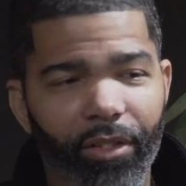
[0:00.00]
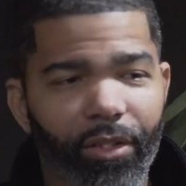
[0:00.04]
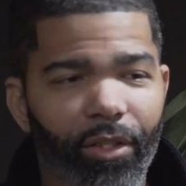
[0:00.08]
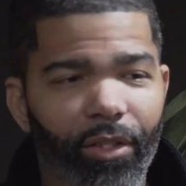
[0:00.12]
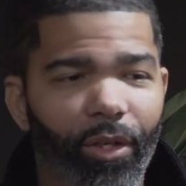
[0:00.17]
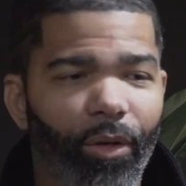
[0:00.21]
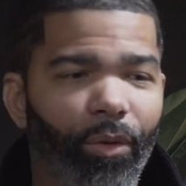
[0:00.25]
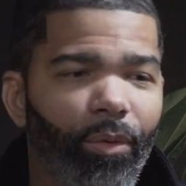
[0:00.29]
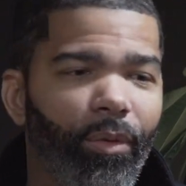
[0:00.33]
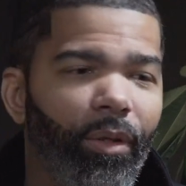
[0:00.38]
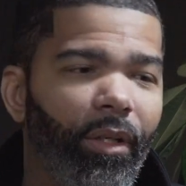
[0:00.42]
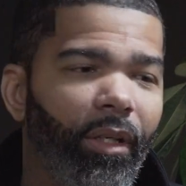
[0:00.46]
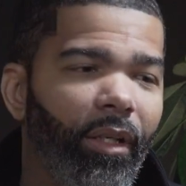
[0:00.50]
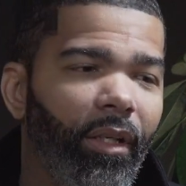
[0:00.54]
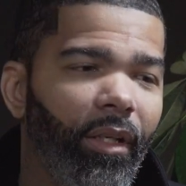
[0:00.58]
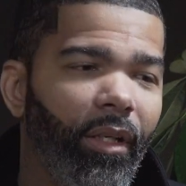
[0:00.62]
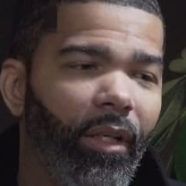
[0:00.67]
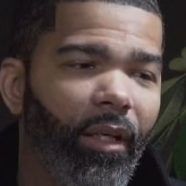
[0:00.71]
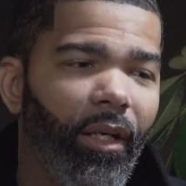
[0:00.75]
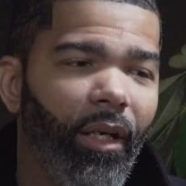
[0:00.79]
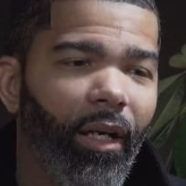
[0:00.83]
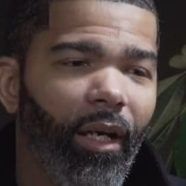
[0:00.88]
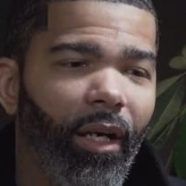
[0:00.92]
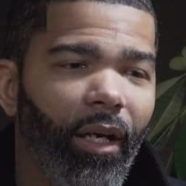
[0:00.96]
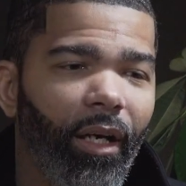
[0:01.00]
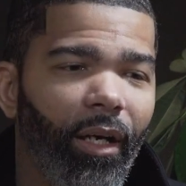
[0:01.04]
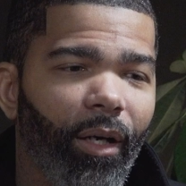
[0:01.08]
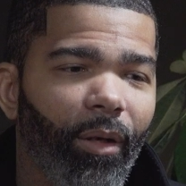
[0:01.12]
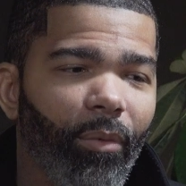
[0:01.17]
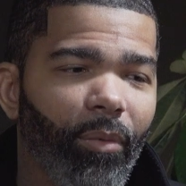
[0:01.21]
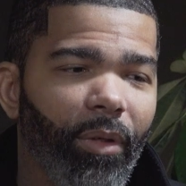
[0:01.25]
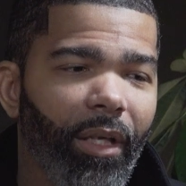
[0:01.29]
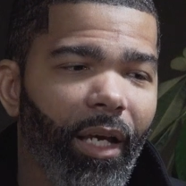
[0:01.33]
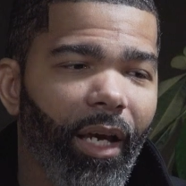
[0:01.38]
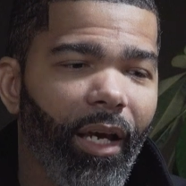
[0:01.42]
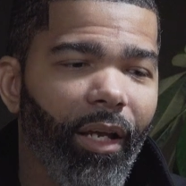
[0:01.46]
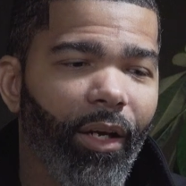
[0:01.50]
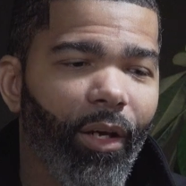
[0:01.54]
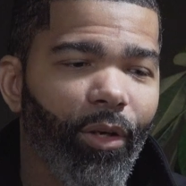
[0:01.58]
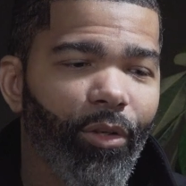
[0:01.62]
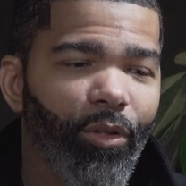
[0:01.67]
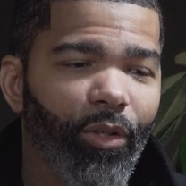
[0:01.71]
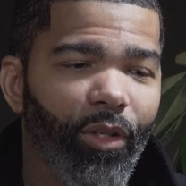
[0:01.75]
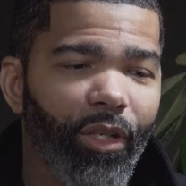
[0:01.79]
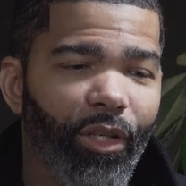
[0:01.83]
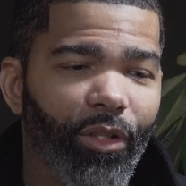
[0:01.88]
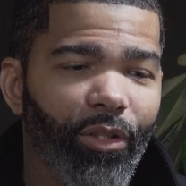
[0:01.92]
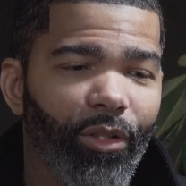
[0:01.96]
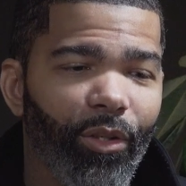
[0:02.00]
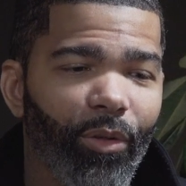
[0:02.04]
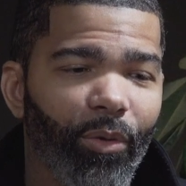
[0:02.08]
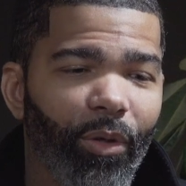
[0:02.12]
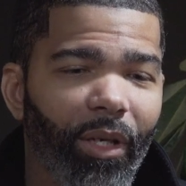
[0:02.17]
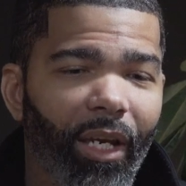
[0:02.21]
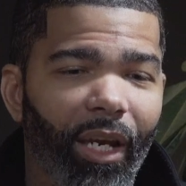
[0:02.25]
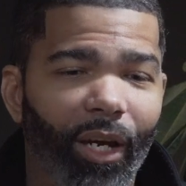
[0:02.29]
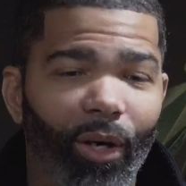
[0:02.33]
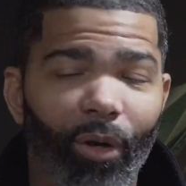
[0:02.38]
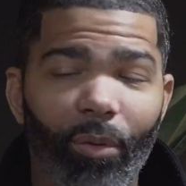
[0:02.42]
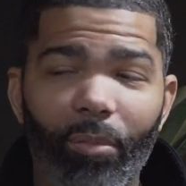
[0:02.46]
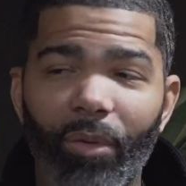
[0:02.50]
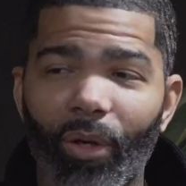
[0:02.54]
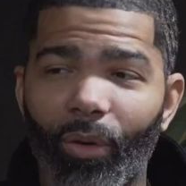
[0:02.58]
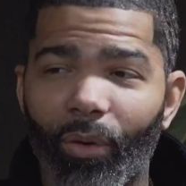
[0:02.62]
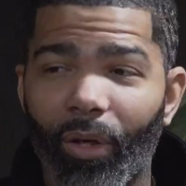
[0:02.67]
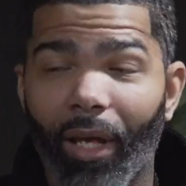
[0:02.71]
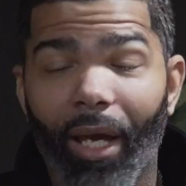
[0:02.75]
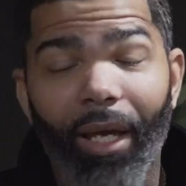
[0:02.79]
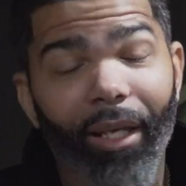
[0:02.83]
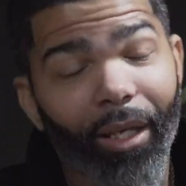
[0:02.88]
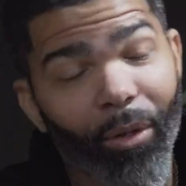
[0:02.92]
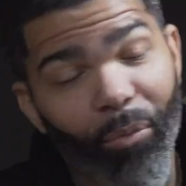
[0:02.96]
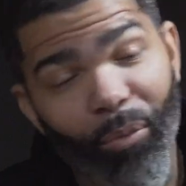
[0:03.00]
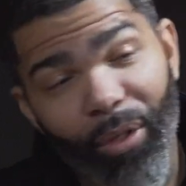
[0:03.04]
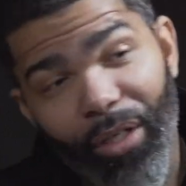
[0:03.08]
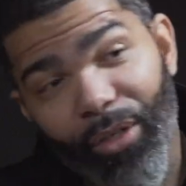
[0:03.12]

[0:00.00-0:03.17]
So we had our traditional caramel cake, and we